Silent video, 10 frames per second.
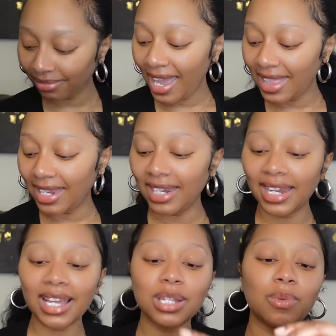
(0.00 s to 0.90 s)
And then the
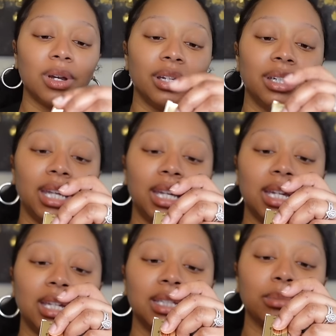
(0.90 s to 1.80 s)
next one
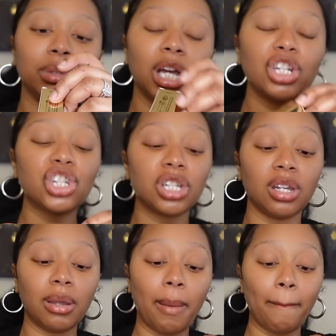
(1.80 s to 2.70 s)
is Blushed
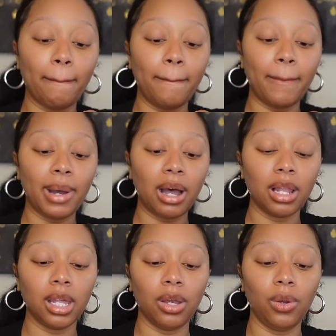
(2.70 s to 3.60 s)

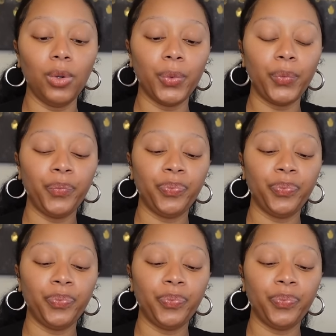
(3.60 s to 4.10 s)
Mallow.